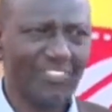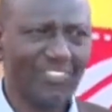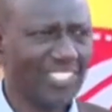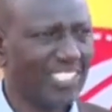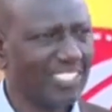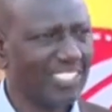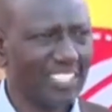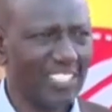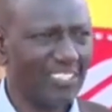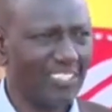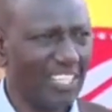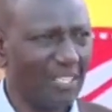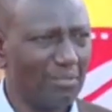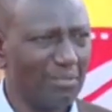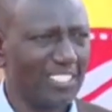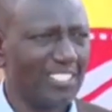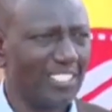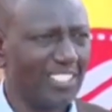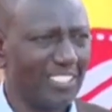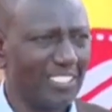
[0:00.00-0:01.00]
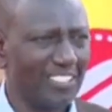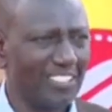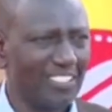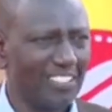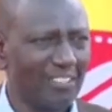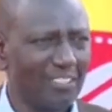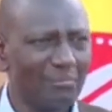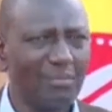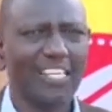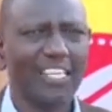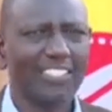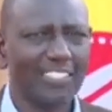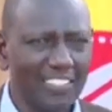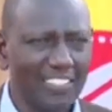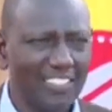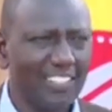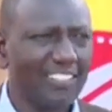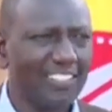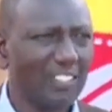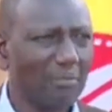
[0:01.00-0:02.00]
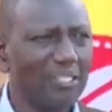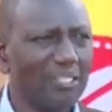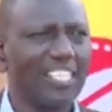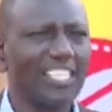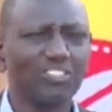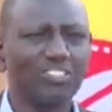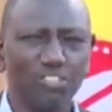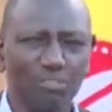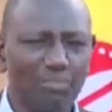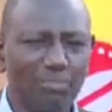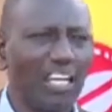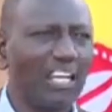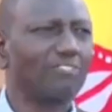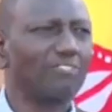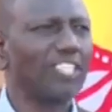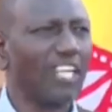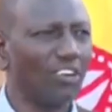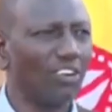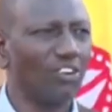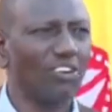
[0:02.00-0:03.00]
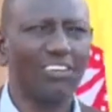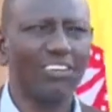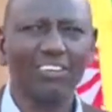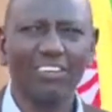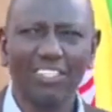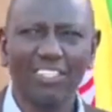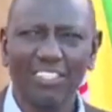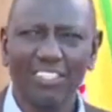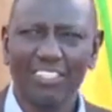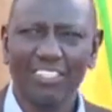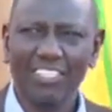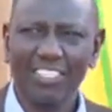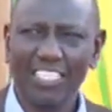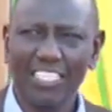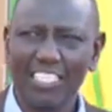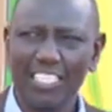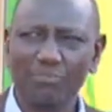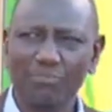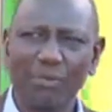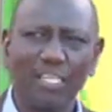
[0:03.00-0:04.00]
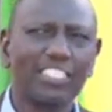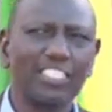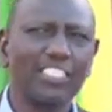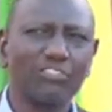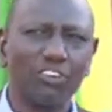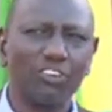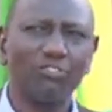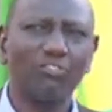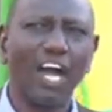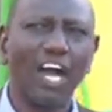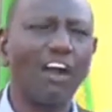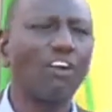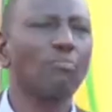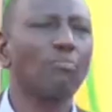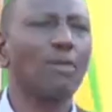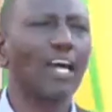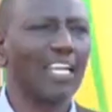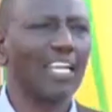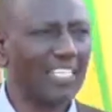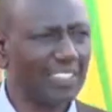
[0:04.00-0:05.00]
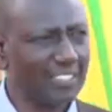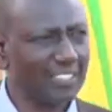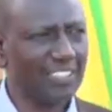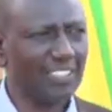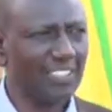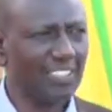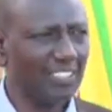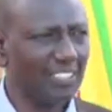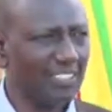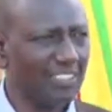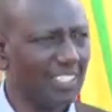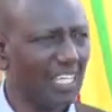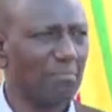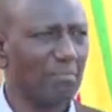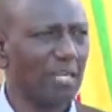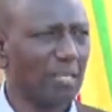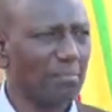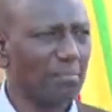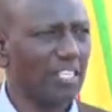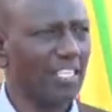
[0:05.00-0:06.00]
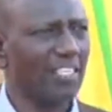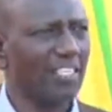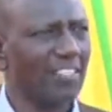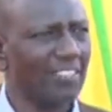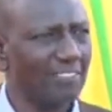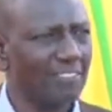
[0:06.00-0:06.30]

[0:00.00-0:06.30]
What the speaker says: It doesn't really matter. But the media should be left alone, irrespective of how biased they may be.